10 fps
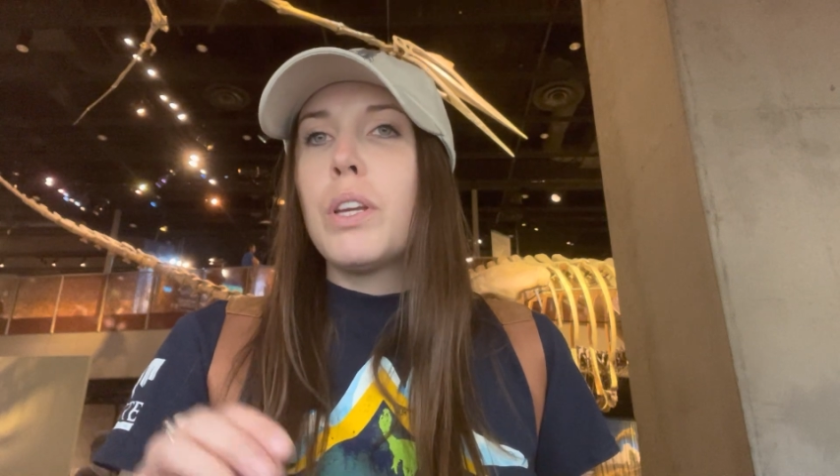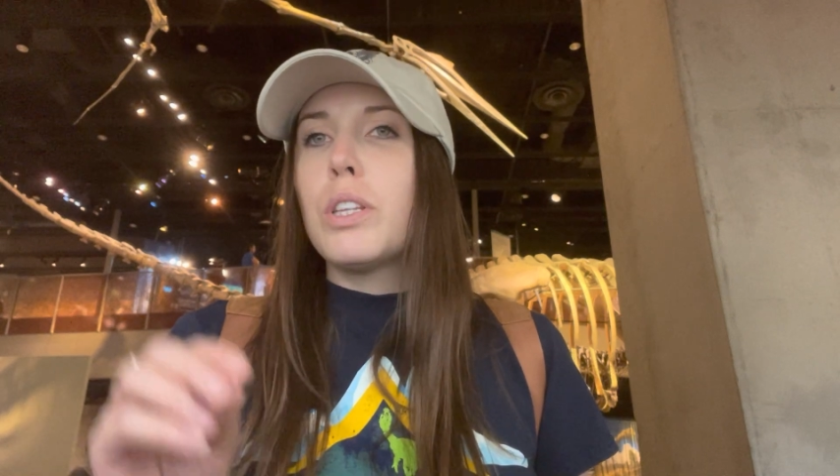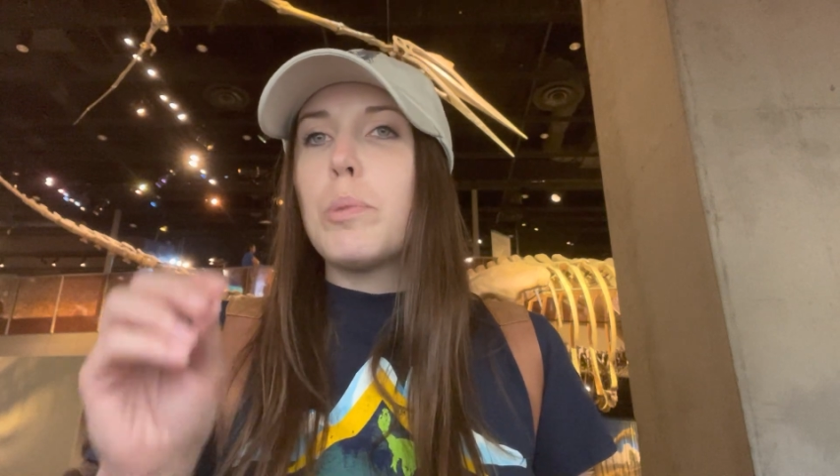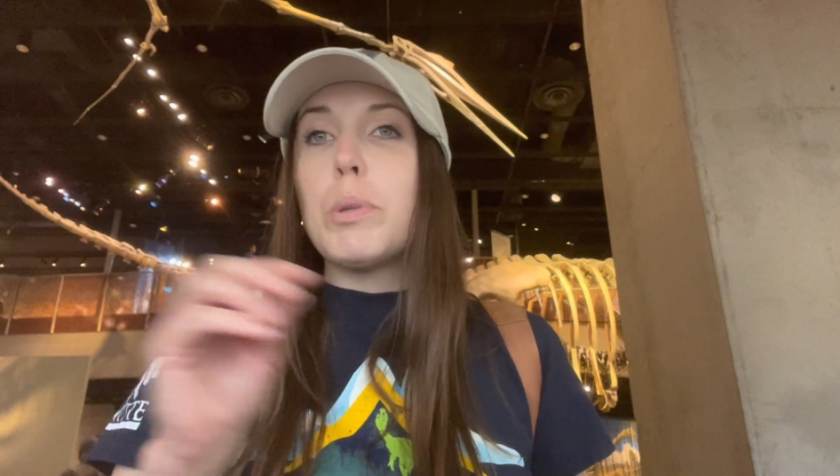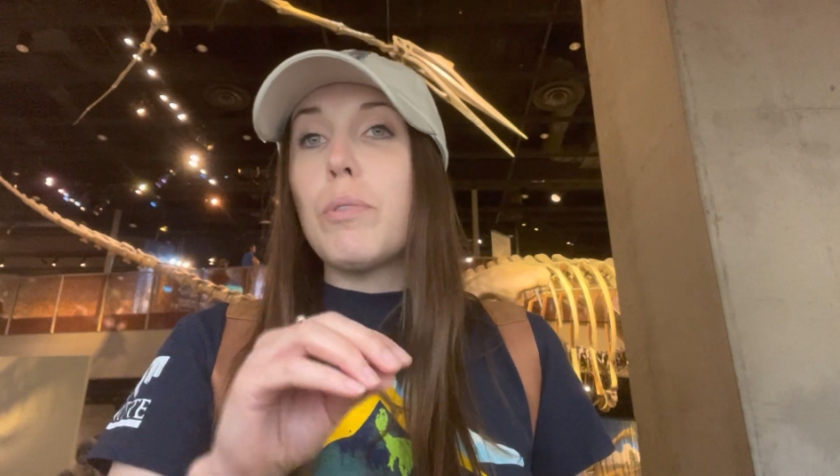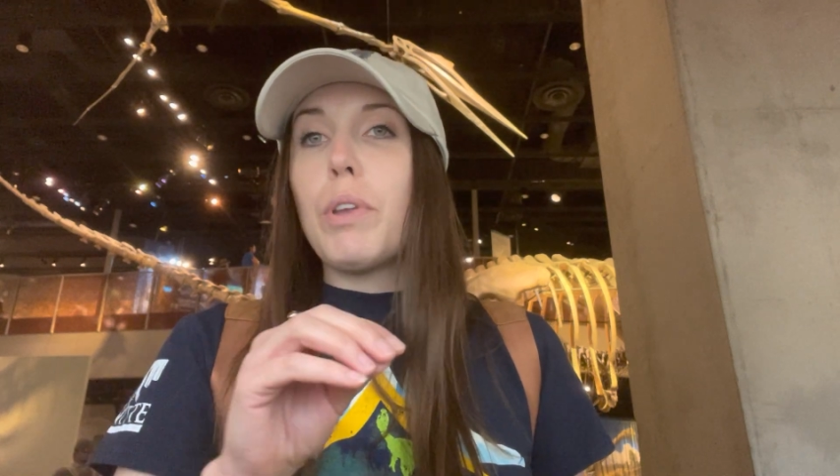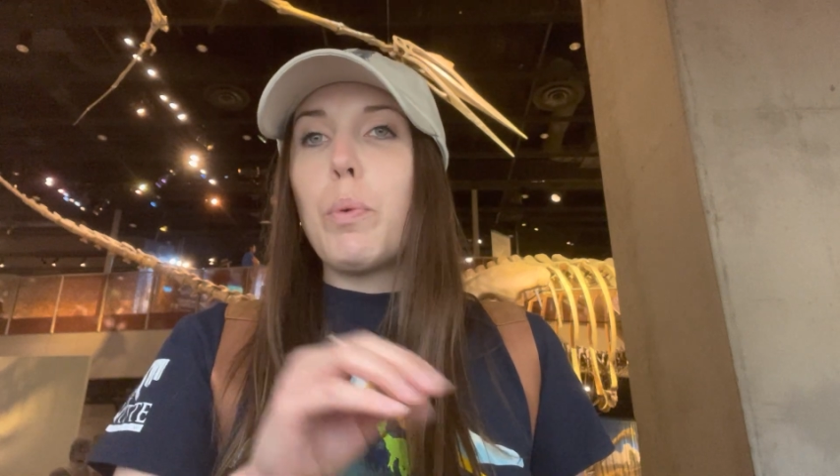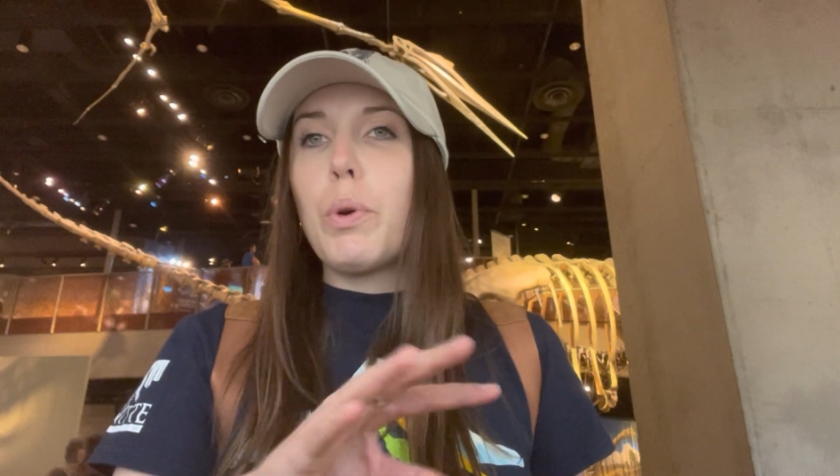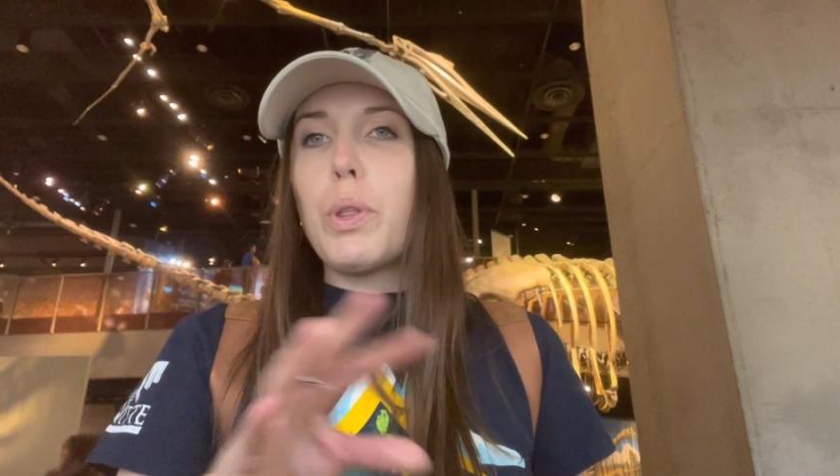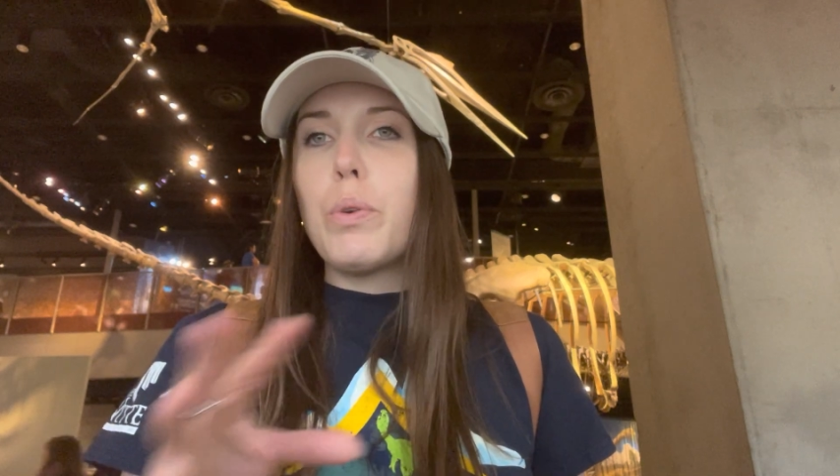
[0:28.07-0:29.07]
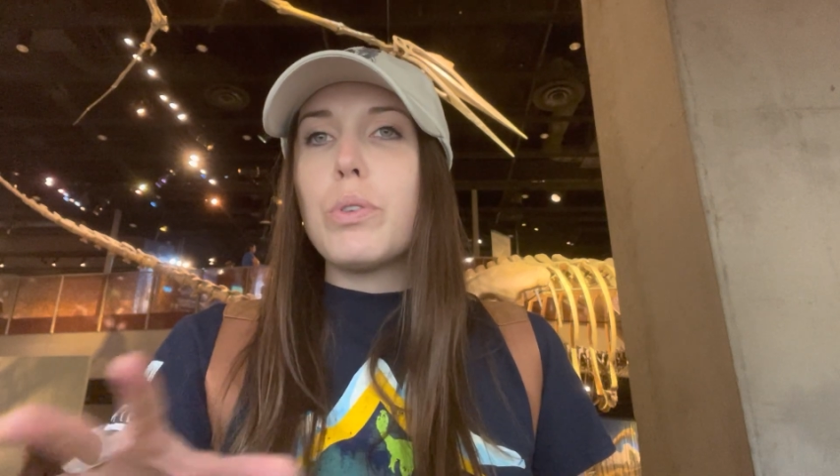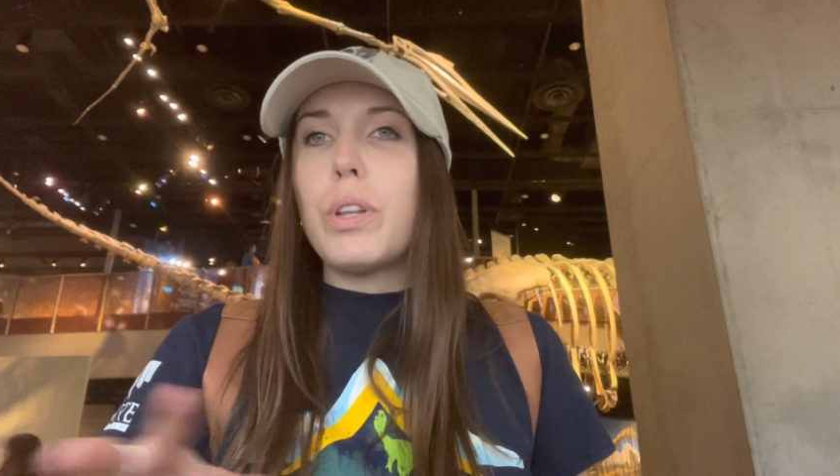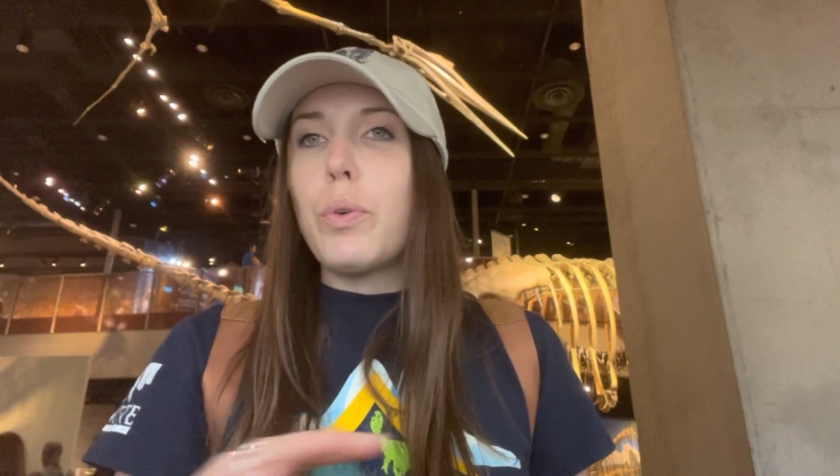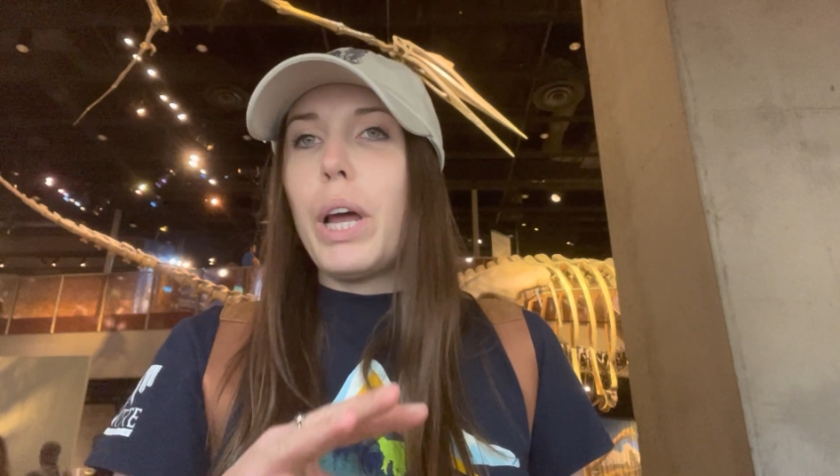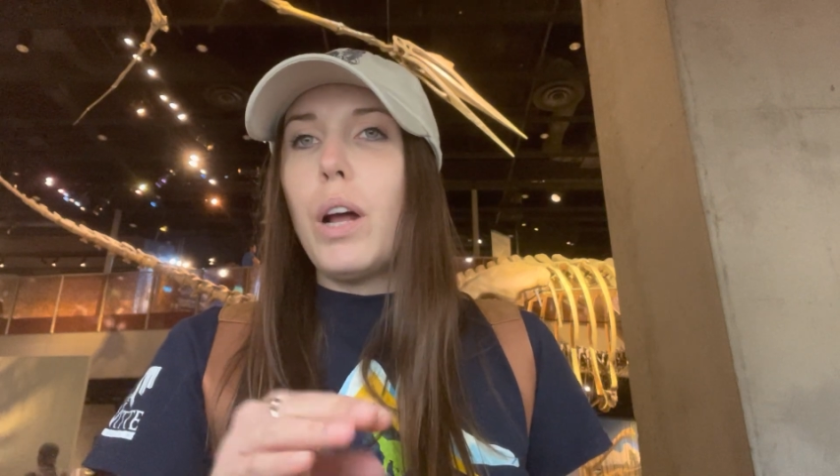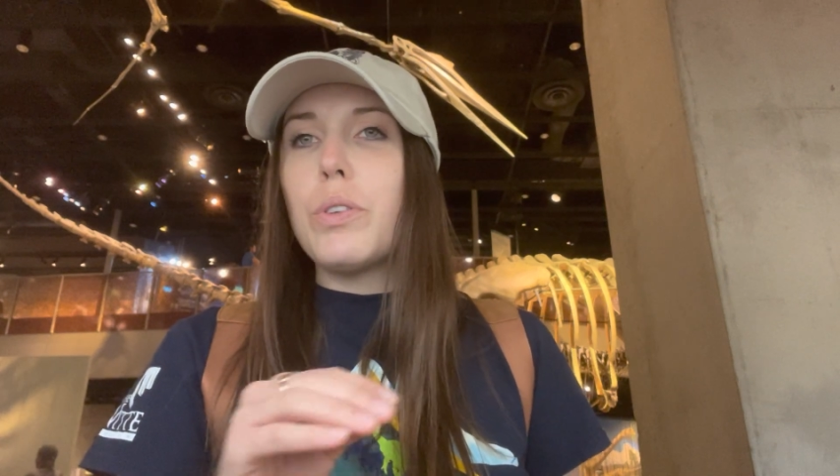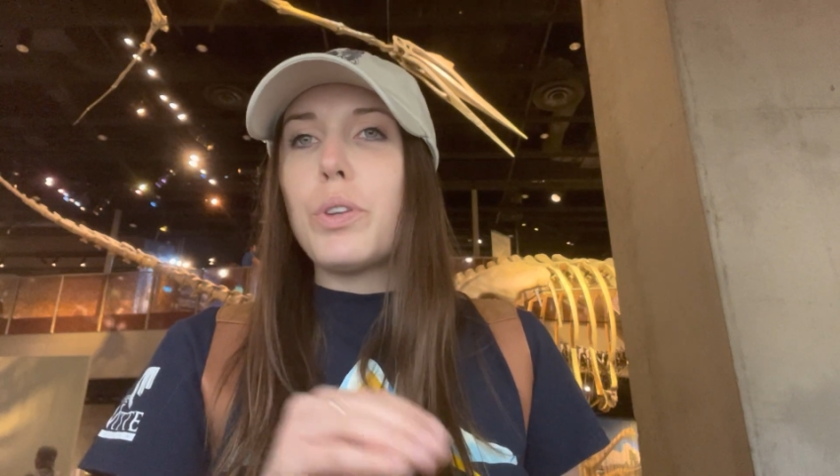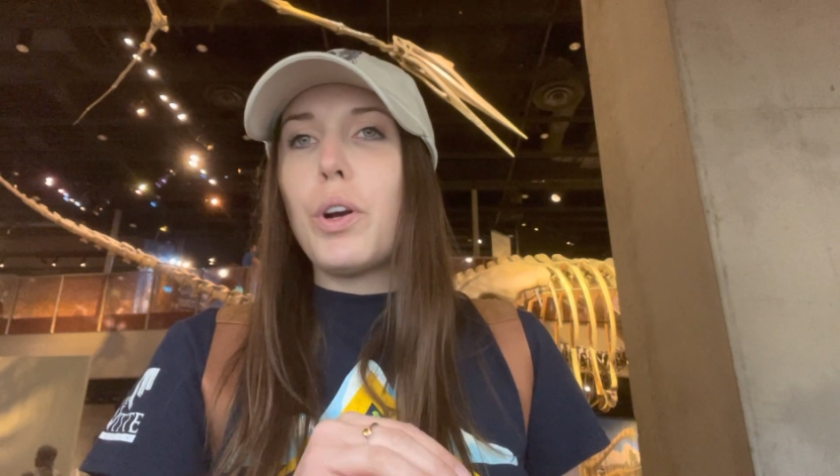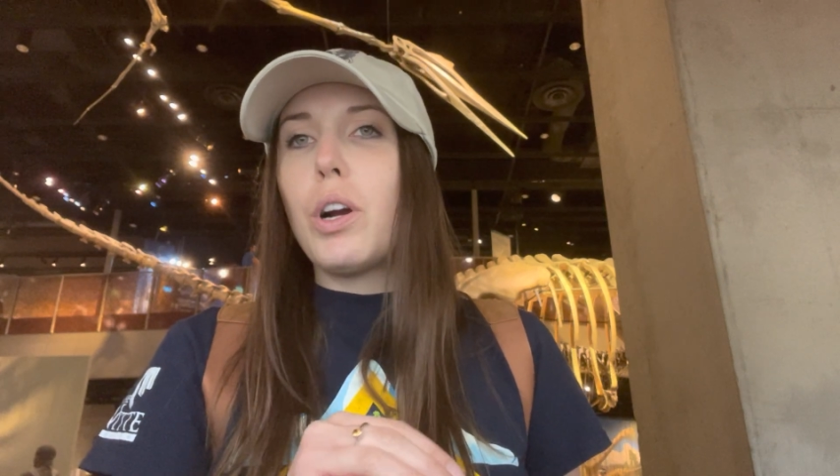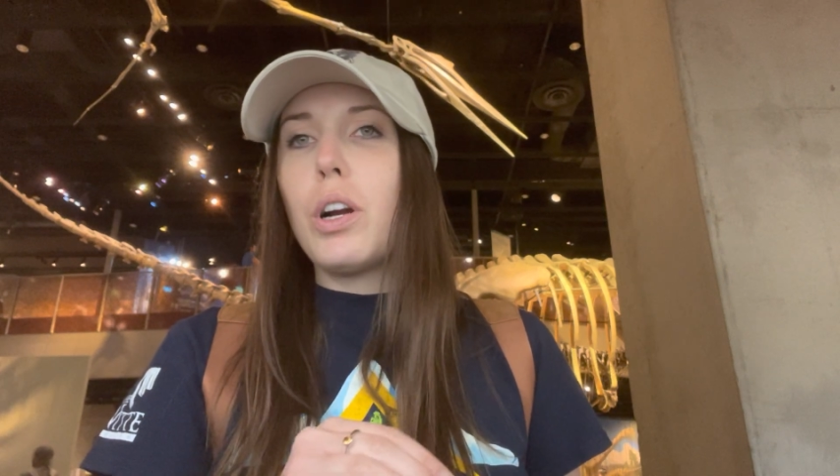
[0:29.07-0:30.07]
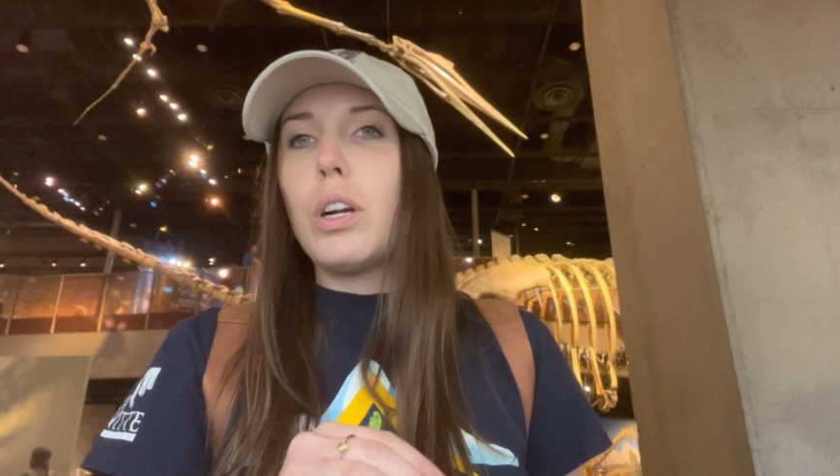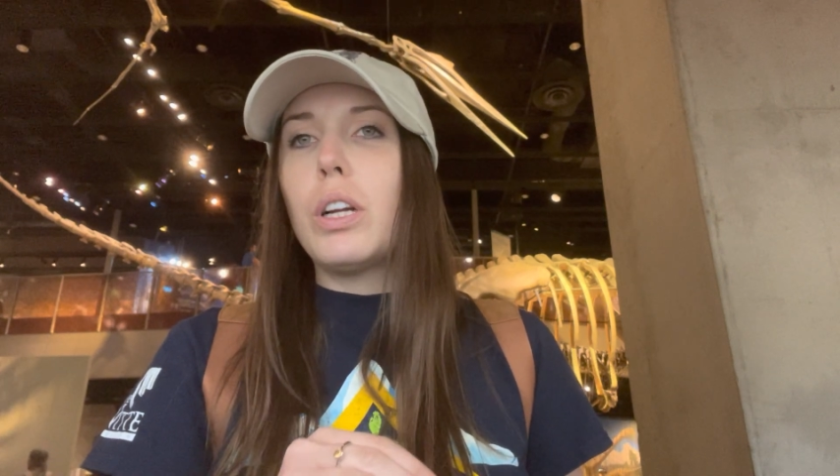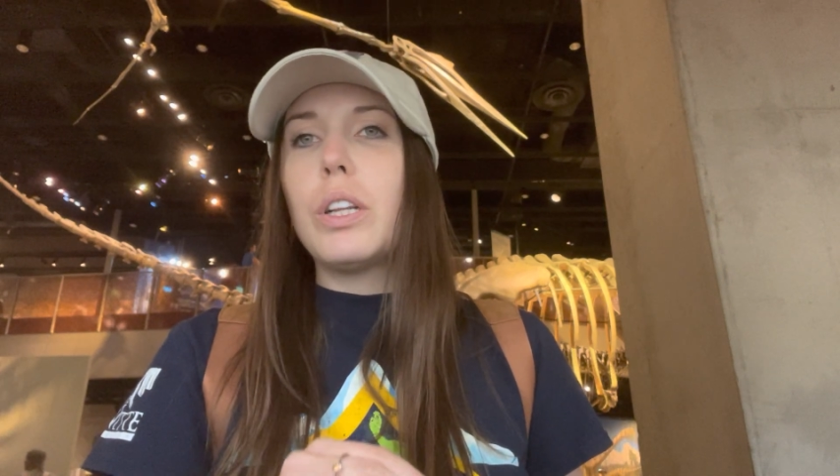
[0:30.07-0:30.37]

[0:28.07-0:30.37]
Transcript: specifically where those locales are.